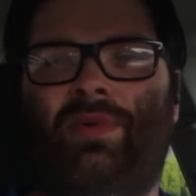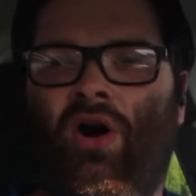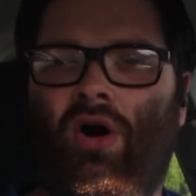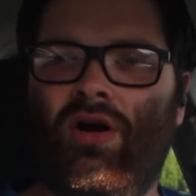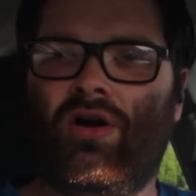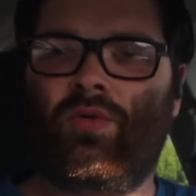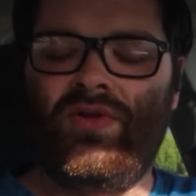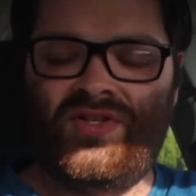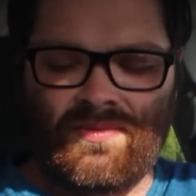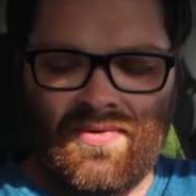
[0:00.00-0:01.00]
bit harder
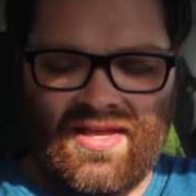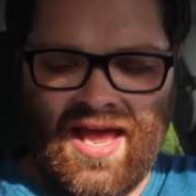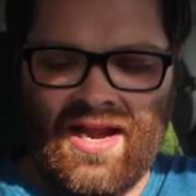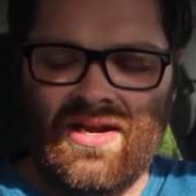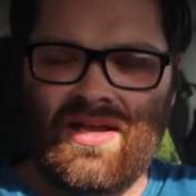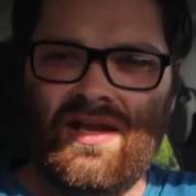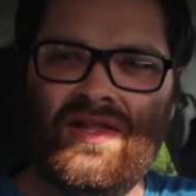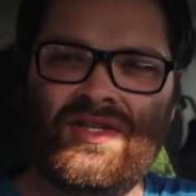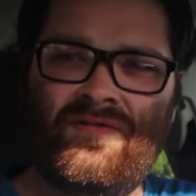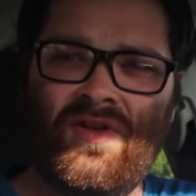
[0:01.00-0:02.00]
with some of the editing
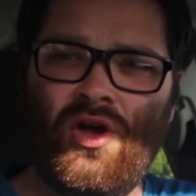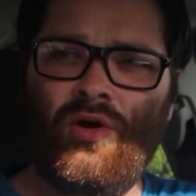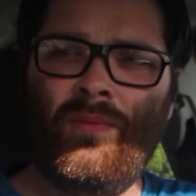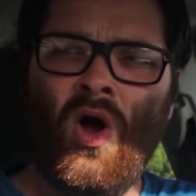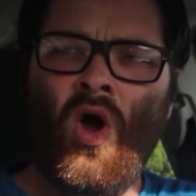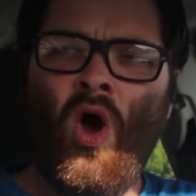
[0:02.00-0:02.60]
in this film,